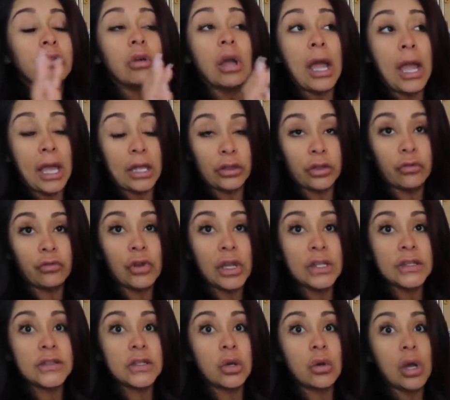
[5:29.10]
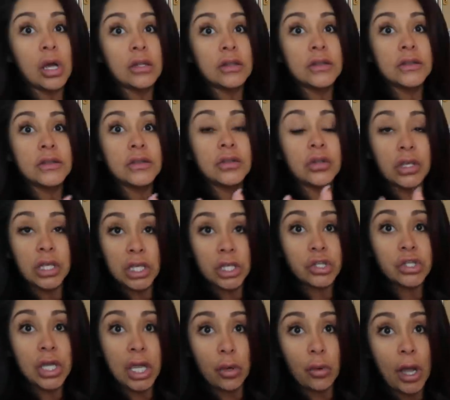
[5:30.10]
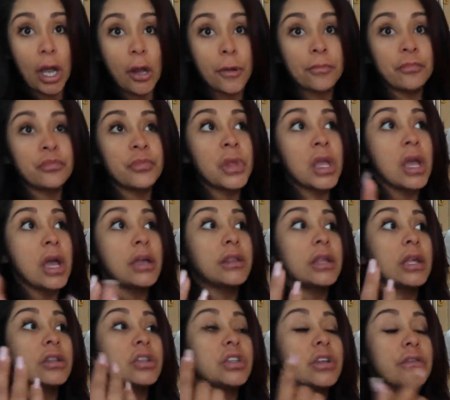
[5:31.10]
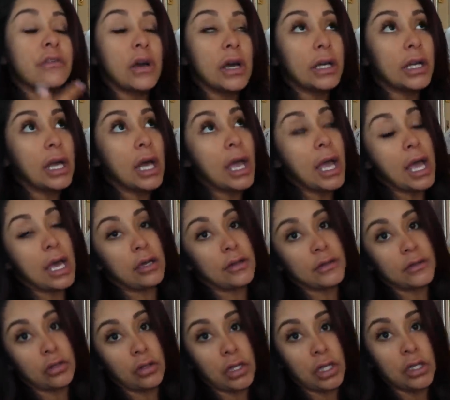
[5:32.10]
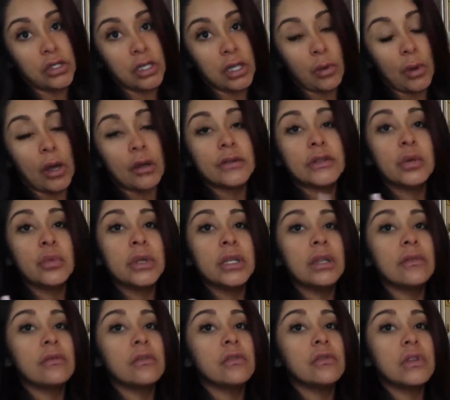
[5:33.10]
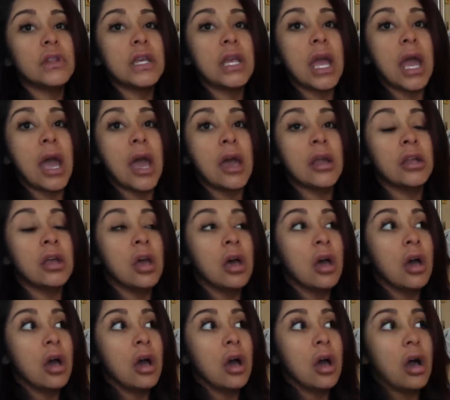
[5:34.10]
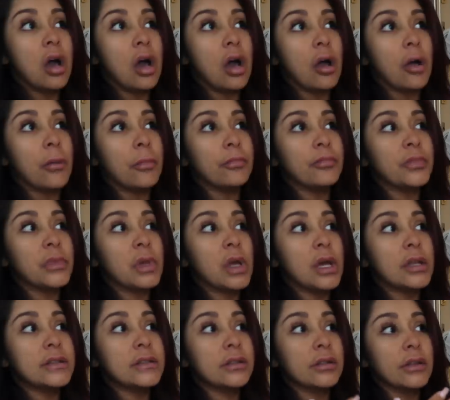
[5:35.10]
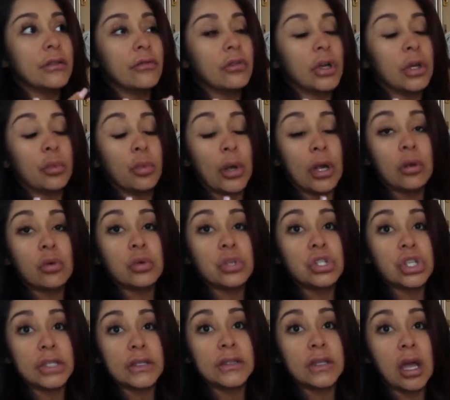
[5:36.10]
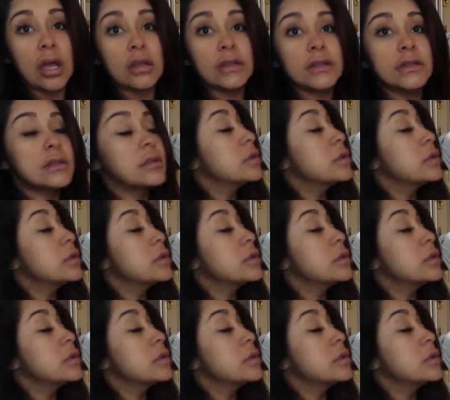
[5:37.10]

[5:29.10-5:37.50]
I had Lorenzo on Snooki and JWoww, and then Giovanna I had on Snooki and JWoww. So we never really had um, a delivery where it was just us.